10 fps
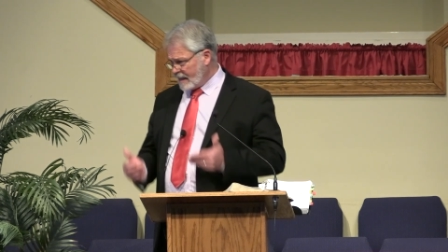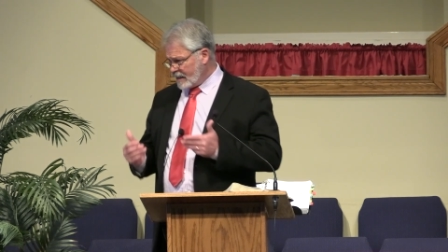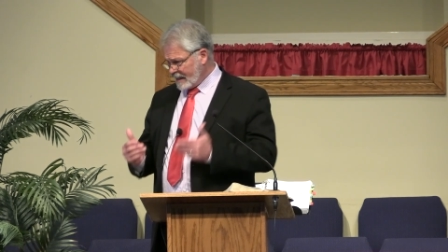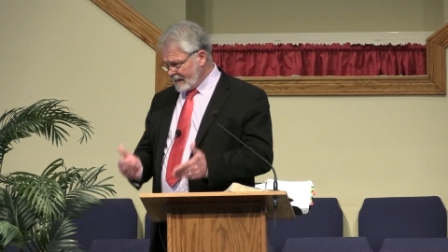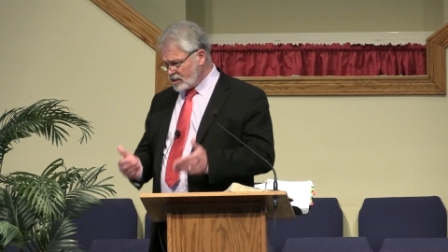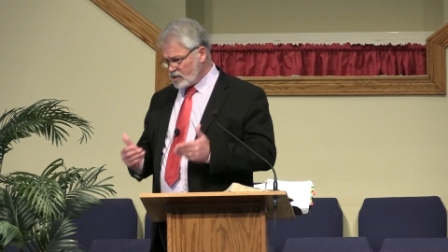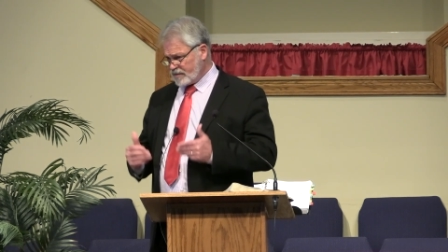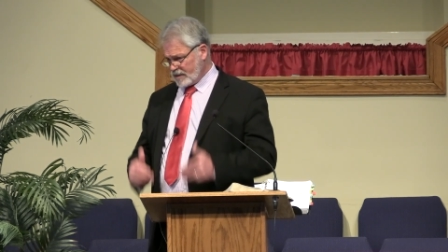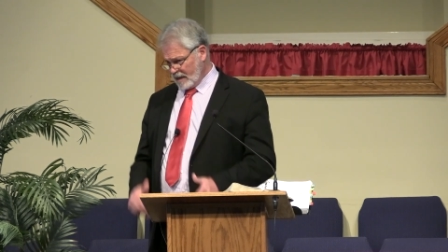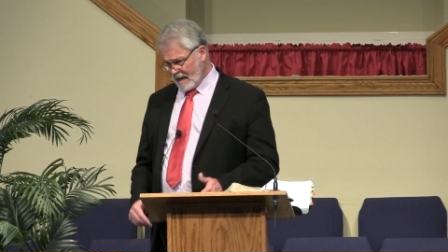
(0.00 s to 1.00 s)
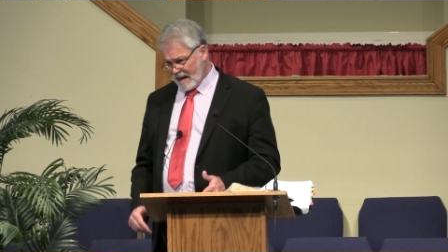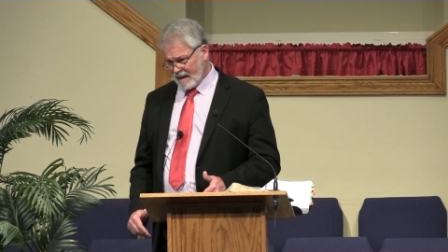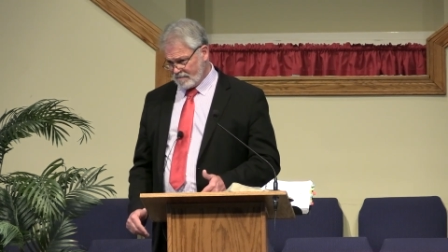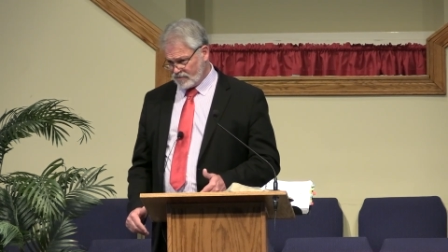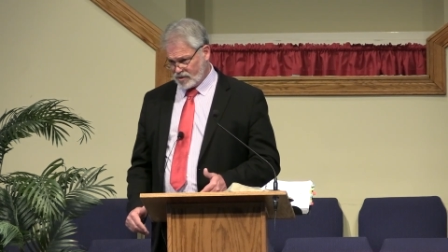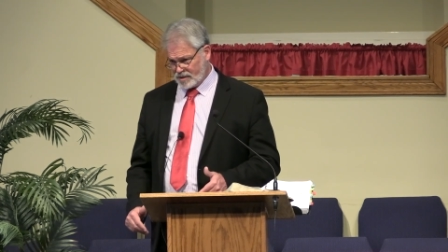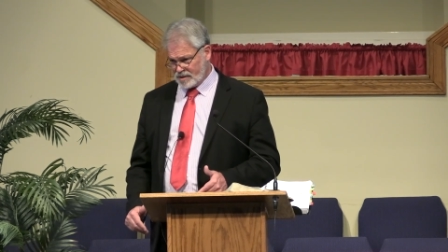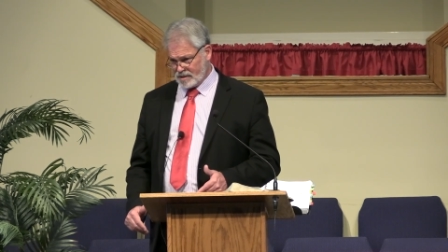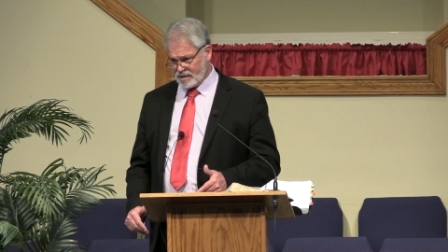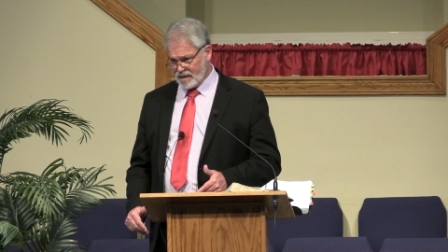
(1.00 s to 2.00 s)
on each of their lives.
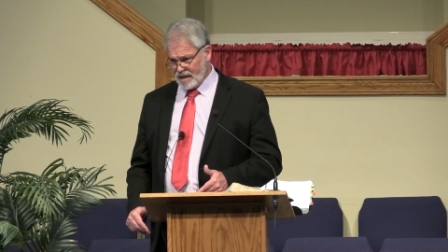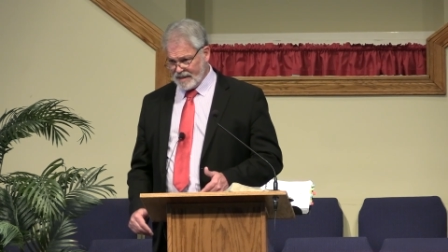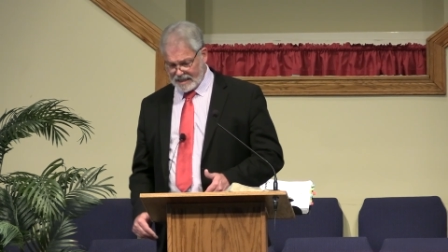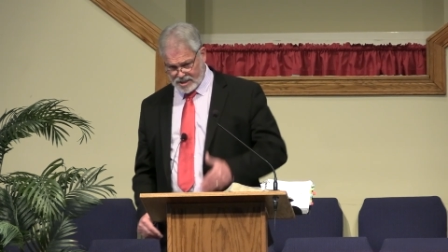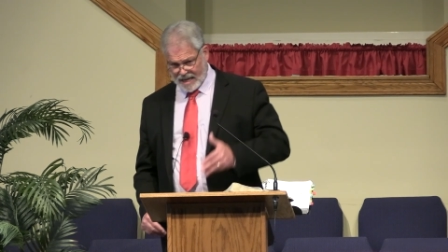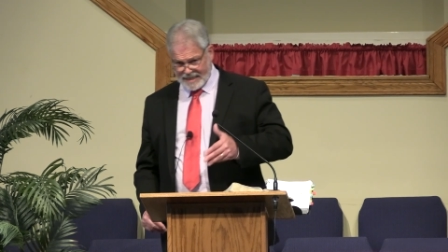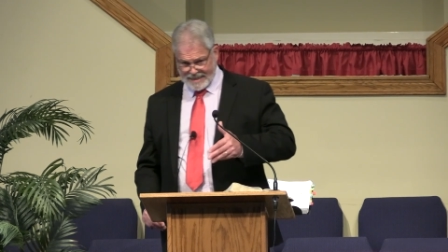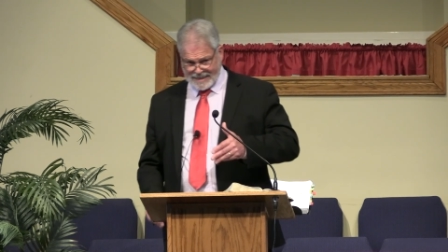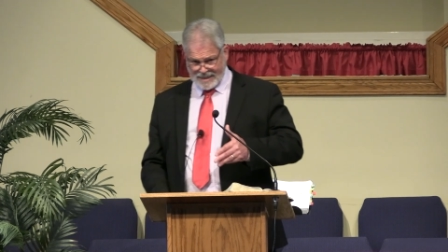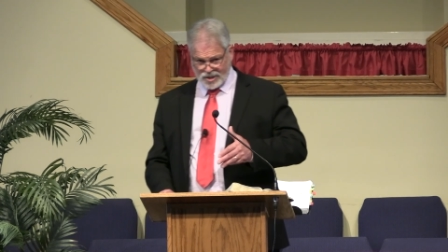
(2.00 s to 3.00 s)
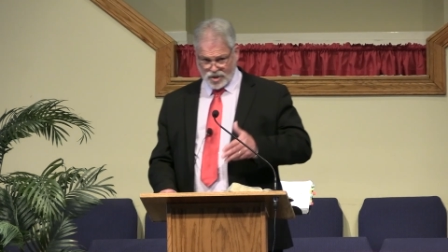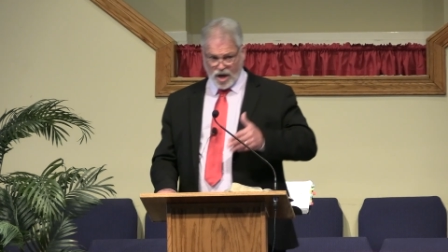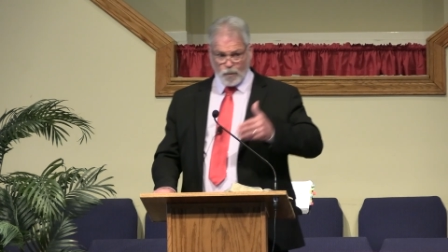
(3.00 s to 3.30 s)
That's Psalm